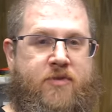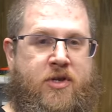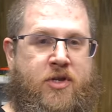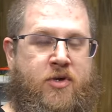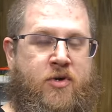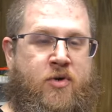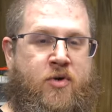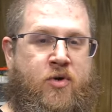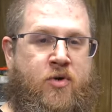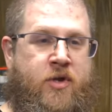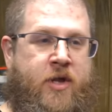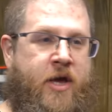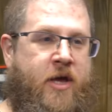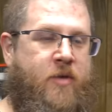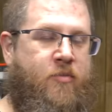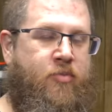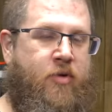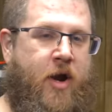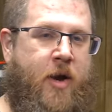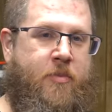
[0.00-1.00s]
video on how
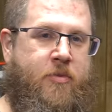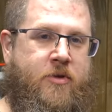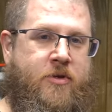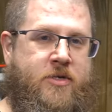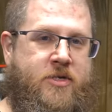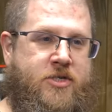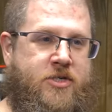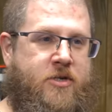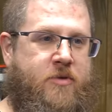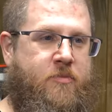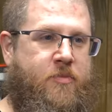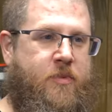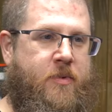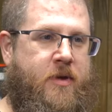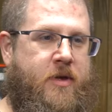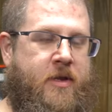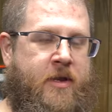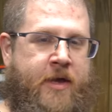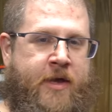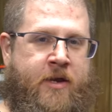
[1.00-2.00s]
to properly ship
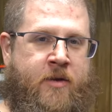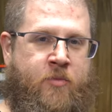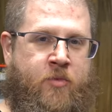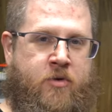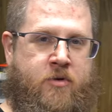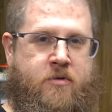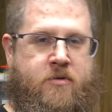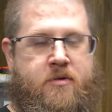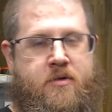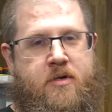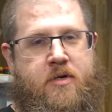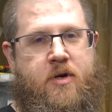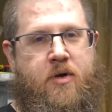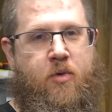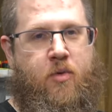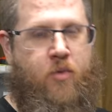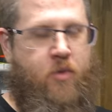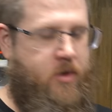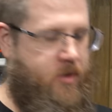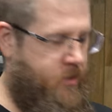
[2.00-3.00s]
an animal,
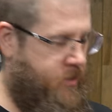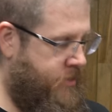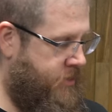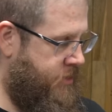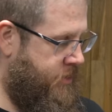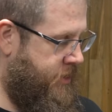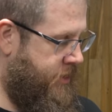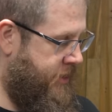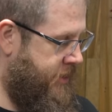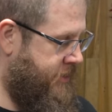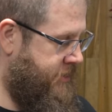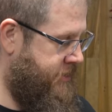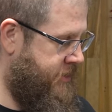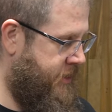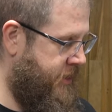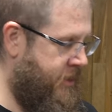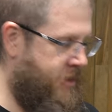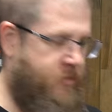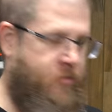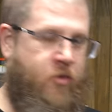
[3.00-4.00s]
whether it's an
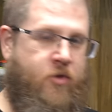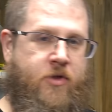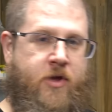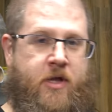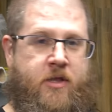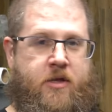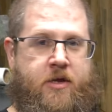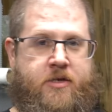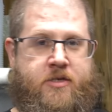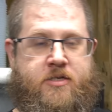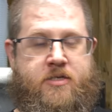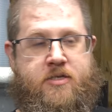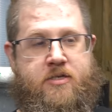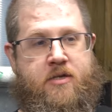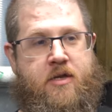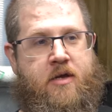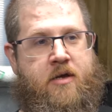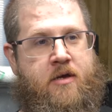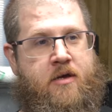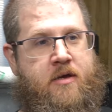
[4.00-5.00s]
animal that likes
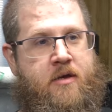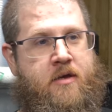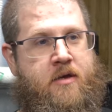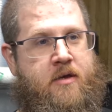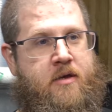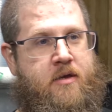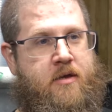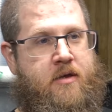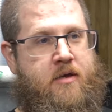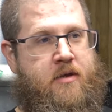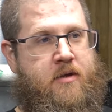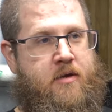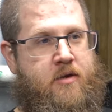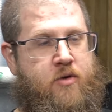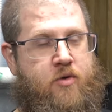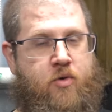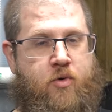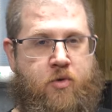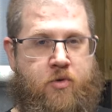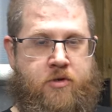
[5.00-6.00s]

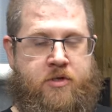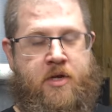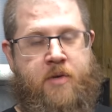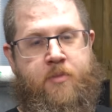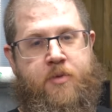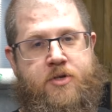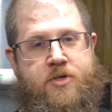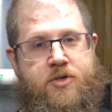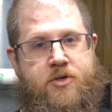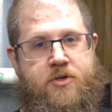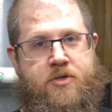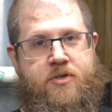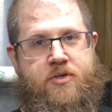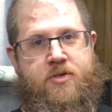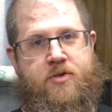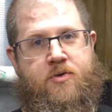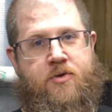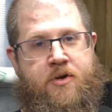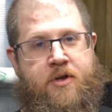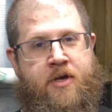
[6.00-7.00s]
cooler
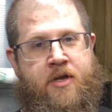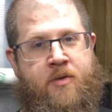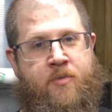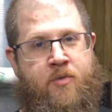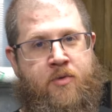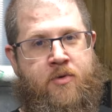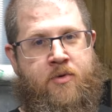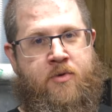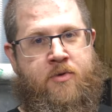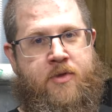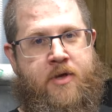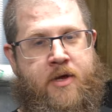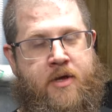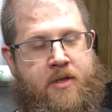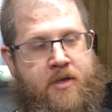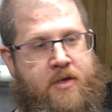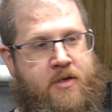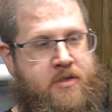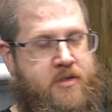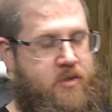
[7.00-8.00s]
temperatures or an animal that
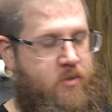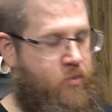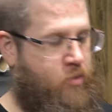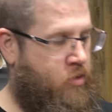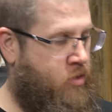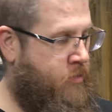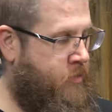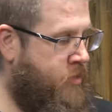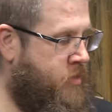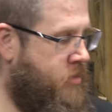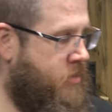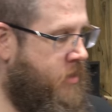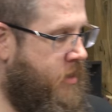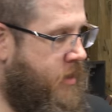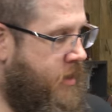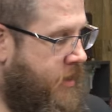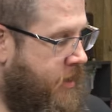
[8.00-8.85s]
likes it warmer.